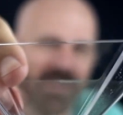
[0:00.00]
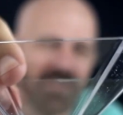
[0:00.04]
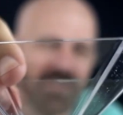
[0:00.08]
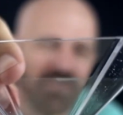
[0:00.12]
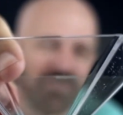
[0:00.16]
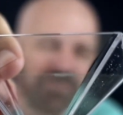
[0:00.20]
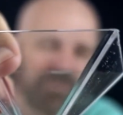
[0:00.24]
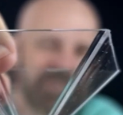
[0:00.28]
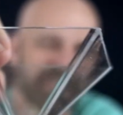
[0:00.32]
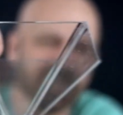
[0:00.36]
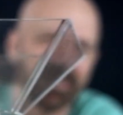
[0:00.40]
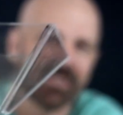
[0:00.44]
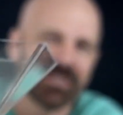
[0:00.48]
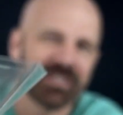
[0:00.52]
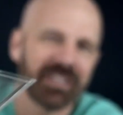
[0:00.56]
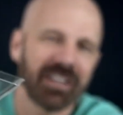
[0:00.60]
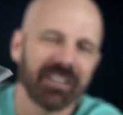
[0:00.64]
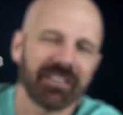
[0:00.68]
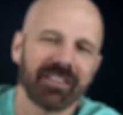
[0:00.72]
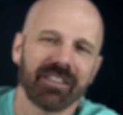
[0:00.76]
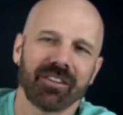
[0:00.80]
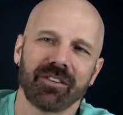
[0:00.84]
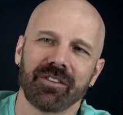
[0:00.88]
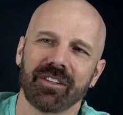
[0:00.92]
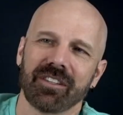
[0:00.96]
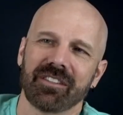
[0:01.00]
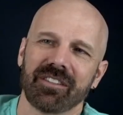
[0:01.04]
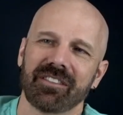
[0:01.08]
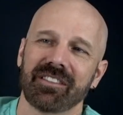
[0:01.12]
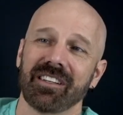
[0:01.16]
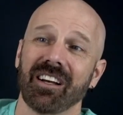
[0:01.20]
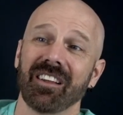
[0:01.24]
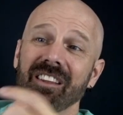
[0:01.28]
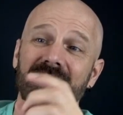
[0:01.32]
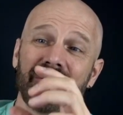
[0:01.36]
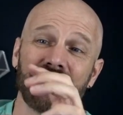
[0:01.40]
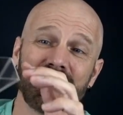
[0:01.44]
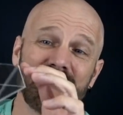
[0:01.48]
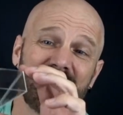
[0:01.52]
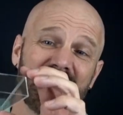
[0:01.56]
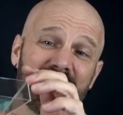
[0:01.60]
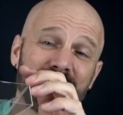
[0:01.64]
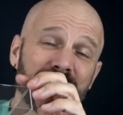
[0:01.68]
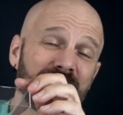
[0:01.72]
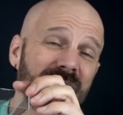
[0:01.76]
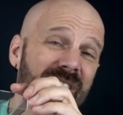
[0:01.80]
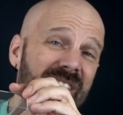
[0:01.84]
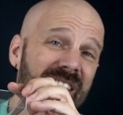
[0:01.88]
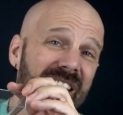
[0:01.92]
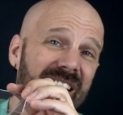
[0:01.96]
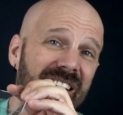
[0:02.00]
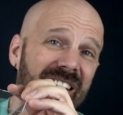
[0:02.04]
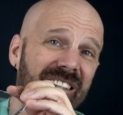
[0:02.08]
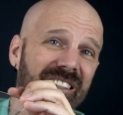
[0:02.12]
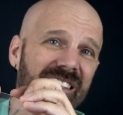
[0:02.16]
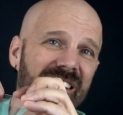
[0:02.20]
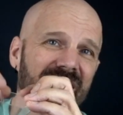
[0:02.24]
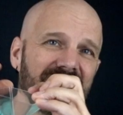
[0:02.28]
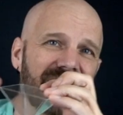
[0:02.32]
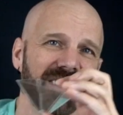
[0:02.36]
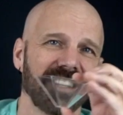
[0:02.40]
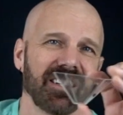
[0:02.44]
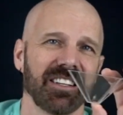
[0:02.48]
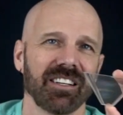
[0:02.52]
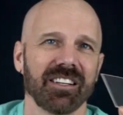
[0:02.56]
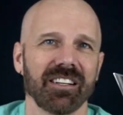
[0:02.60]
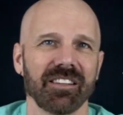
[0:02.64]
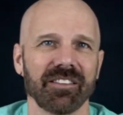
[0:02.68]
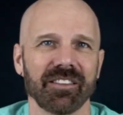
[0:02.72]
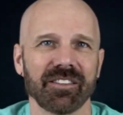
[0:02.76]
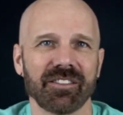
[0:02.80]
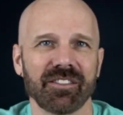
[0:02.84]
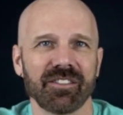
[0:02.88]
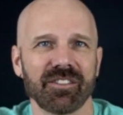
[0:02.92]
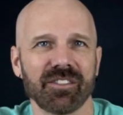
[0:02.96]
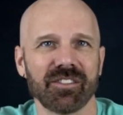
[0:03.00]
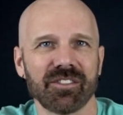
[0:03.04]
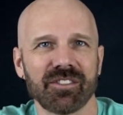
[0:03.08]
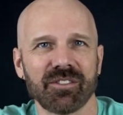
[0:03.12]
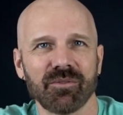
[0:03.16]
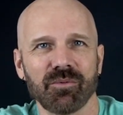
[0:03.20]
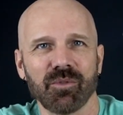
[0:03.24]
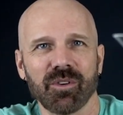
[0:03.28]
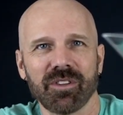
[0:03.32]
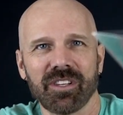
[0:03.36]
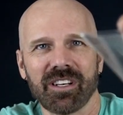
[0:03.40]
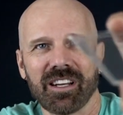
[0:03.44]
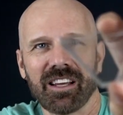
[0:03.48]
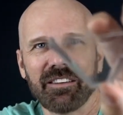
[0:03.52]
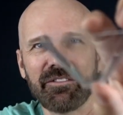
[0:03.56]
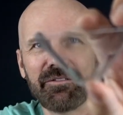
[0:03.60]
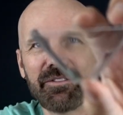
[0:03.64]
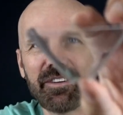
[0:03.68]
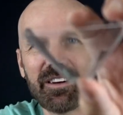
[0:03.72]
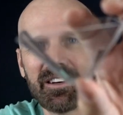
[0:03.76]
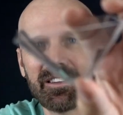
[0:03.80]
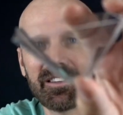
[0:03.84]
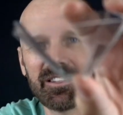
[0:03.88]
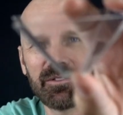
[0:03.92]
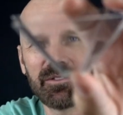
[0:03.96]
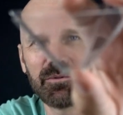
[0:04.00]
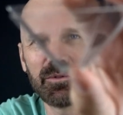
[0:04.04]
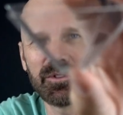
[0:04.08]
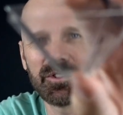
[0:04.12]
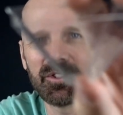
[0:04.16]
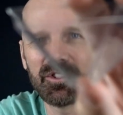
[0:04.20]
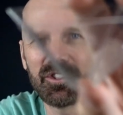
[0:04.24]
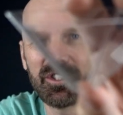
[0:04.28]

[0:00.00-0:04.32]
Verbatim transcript: are other vendors out there that sell them cheaper than that. This is just the one that I found that was